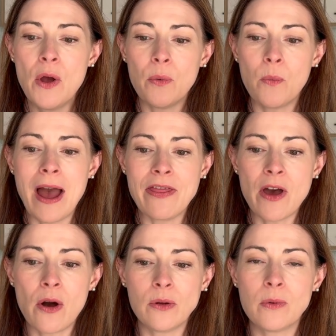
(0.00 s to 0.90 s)
where the
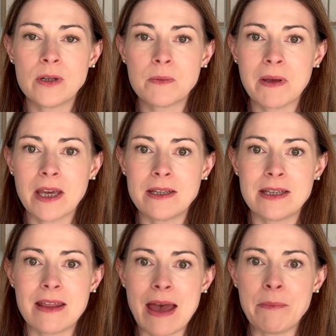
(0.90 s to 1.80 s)
hole was, because
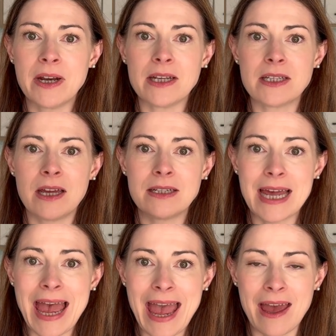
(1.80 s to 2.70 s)
then when I turned a
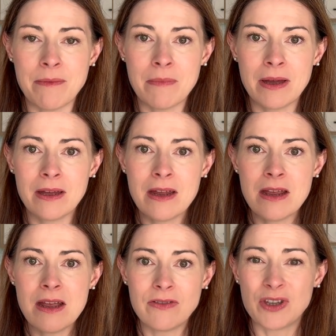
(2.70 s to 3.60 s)
hem,
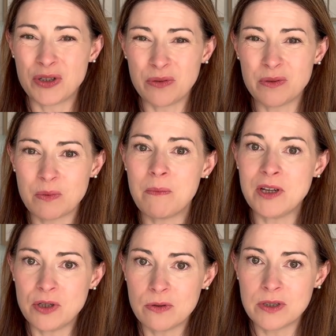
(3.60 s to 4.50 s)
the shorts would be
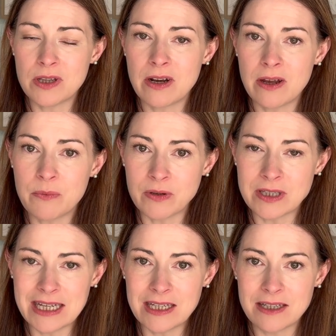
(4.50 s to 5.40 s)
shorter than I
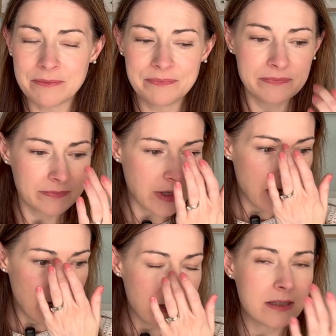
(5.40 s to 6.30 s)
wanted.
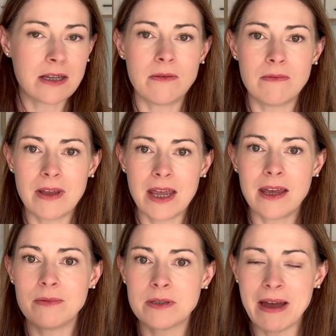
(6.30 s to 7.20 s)
So
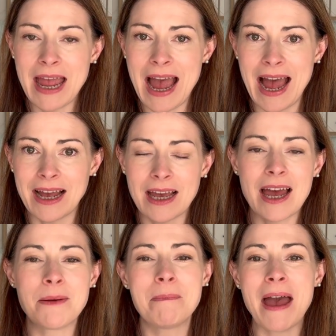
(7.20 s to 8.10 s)
here was my hack.
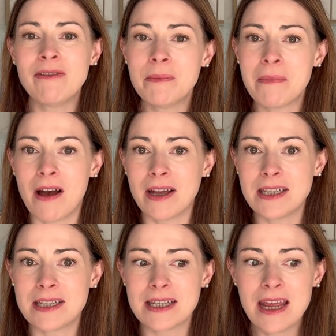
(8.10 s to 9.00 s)
And bear in
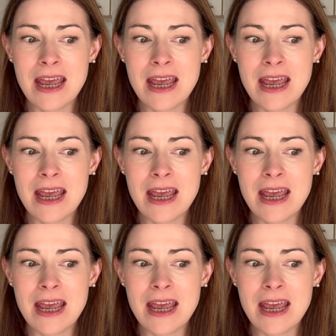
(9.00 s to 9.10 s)
mind,